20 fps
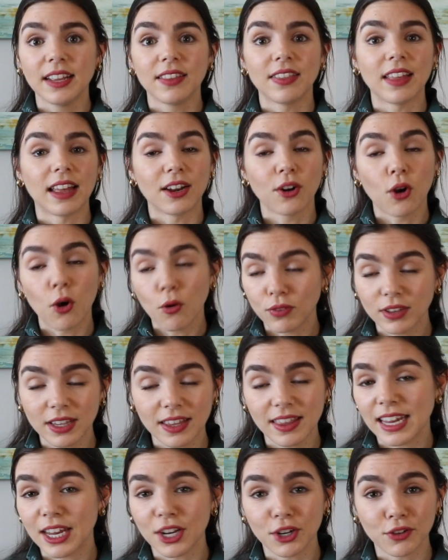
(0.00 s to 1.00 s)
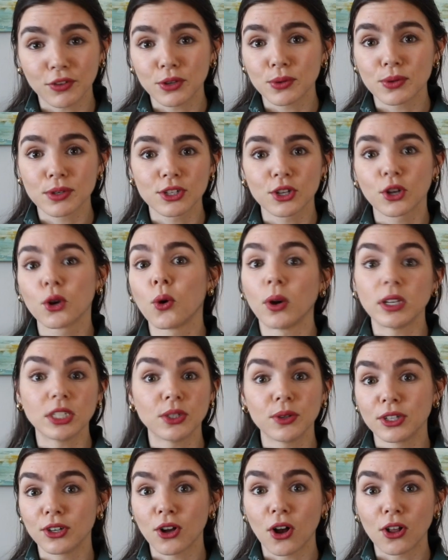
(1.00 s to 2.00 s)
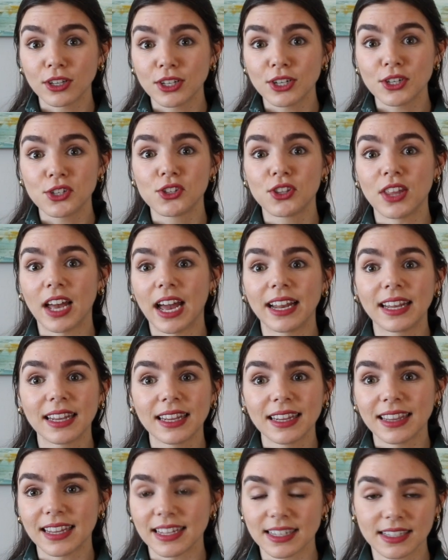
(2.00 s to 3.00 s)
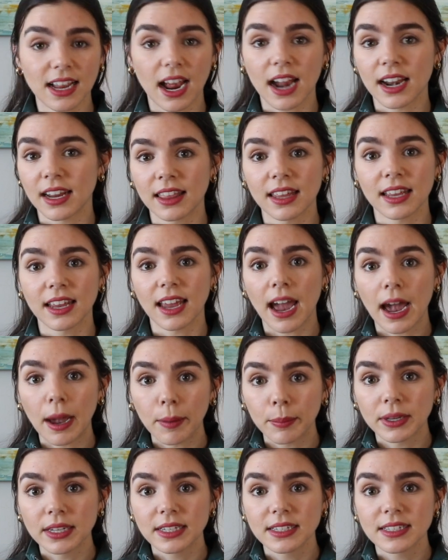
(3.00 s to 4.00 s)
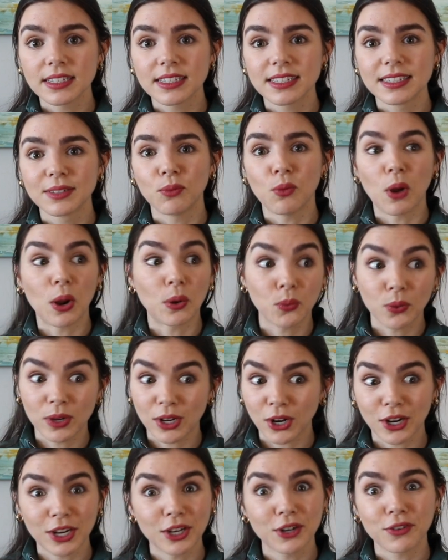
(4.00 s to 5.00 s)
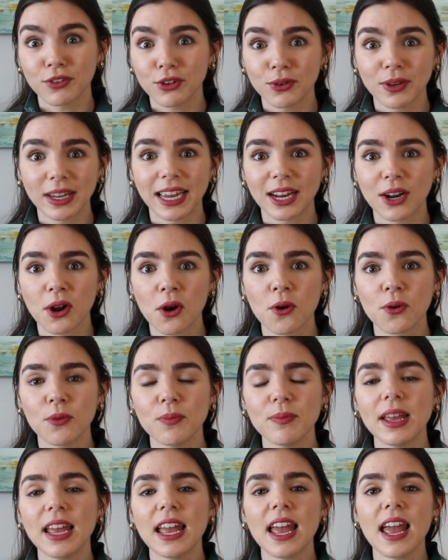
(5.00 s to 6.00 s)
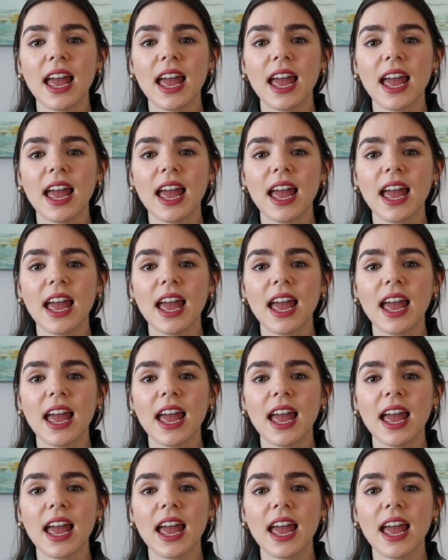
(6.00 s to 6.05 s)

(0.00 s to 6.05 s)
that hopefully the interviewers are going to acknowledge that this kind of thing happens when we are interviewing at home